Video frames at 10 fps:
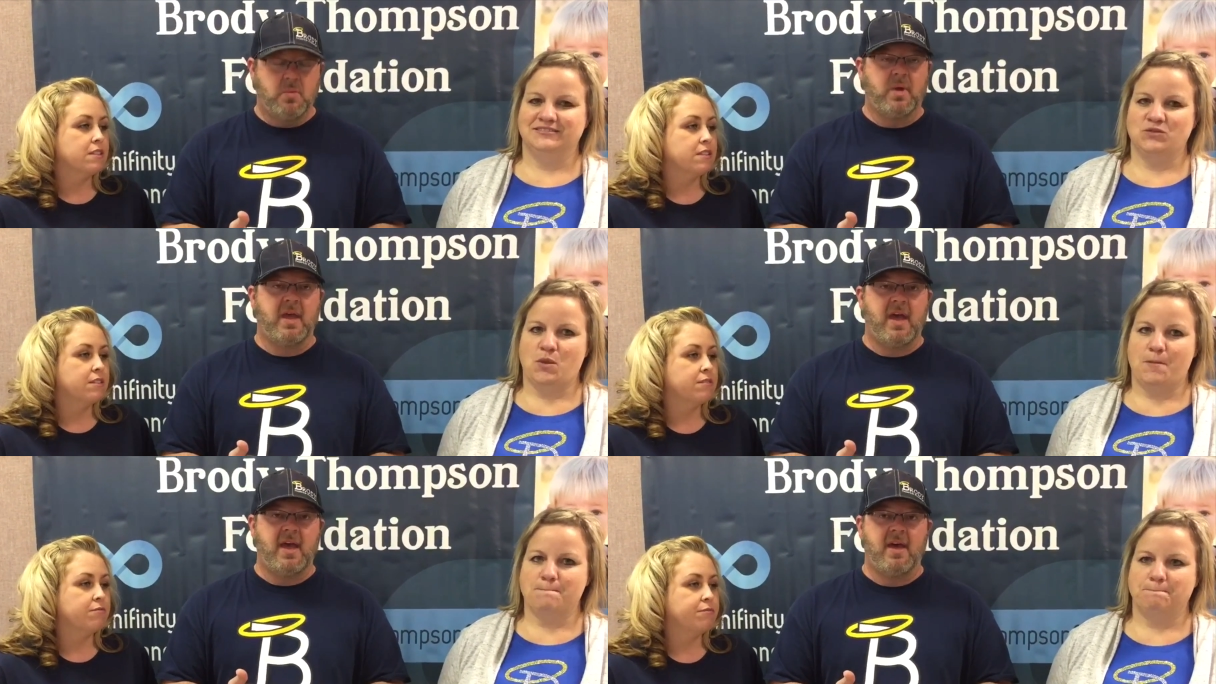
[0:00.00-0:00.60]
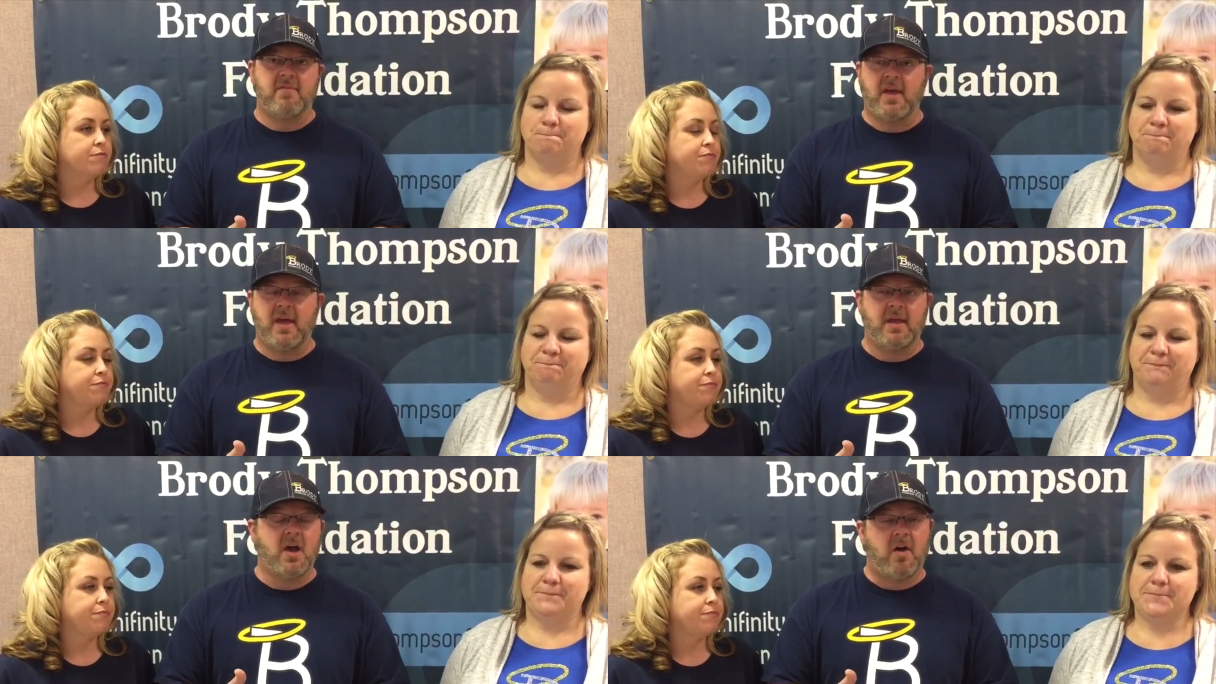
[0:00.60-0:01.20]
Speaker 1: We have
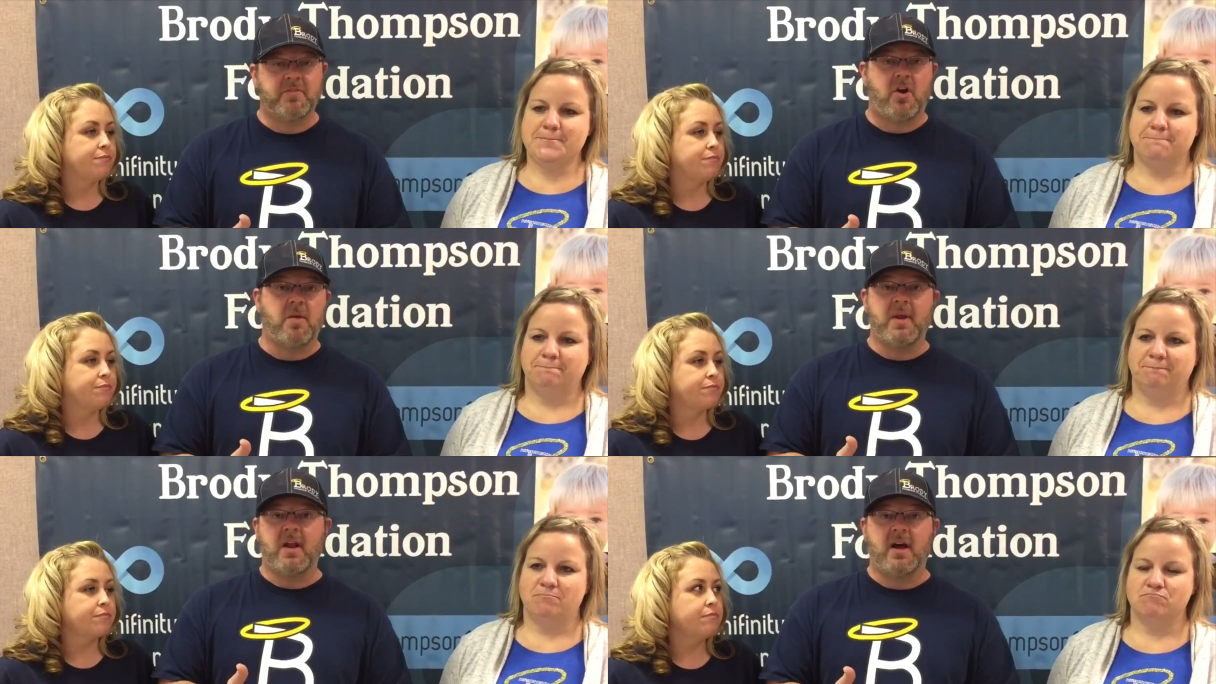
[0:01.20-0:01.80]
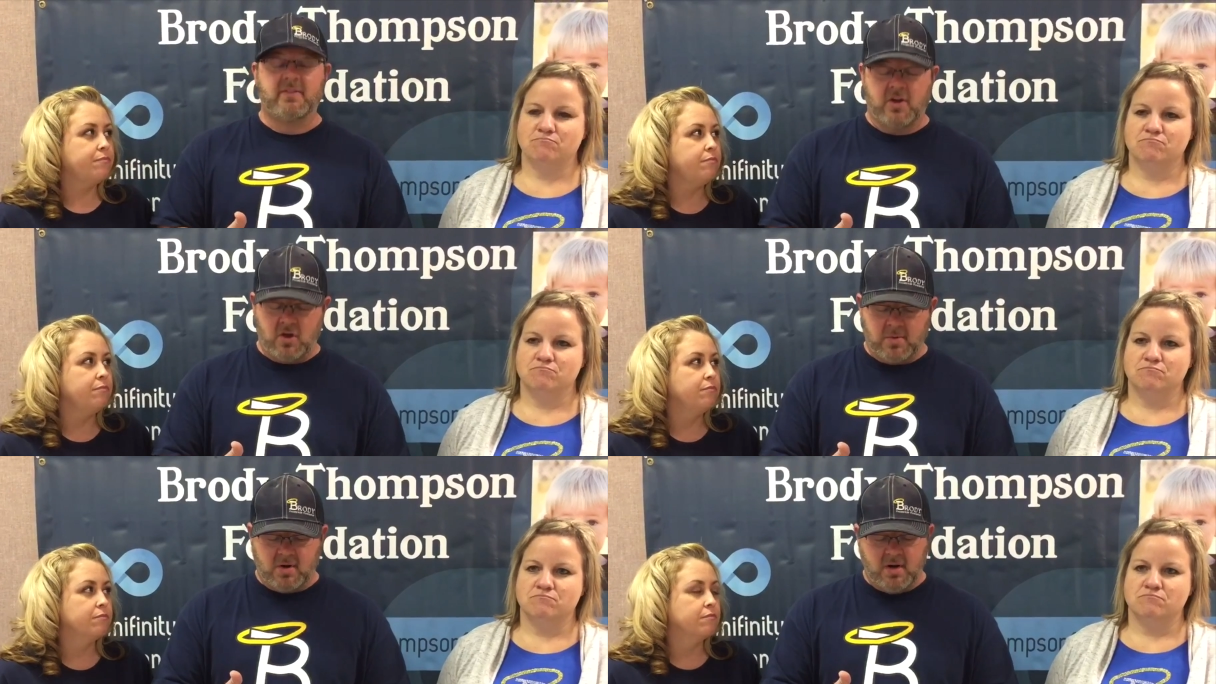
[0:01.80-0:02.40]
a golf tournament in
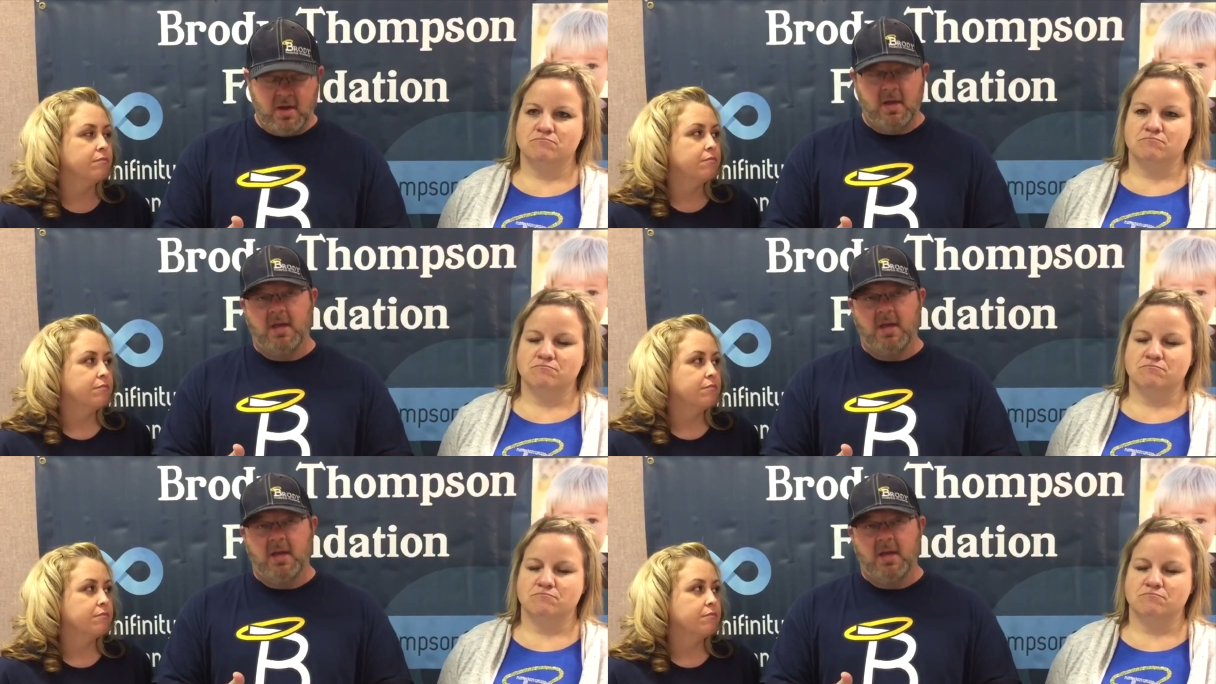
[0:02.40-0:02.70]
October.